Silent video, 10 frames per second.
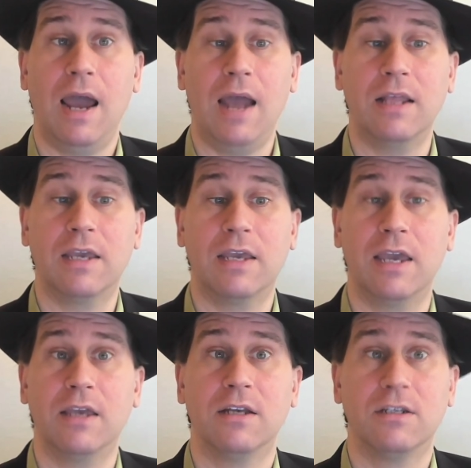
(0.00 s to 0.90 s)

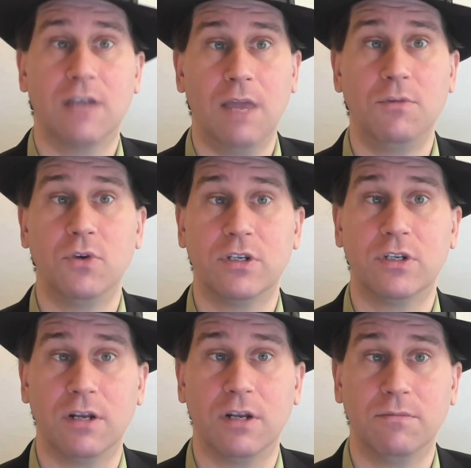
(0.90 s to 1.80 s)
allocate time to each
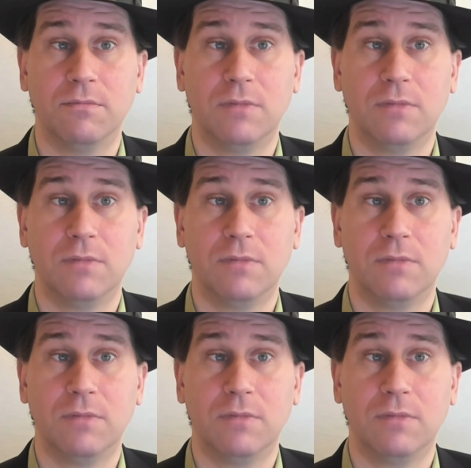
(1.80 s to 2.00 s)
item,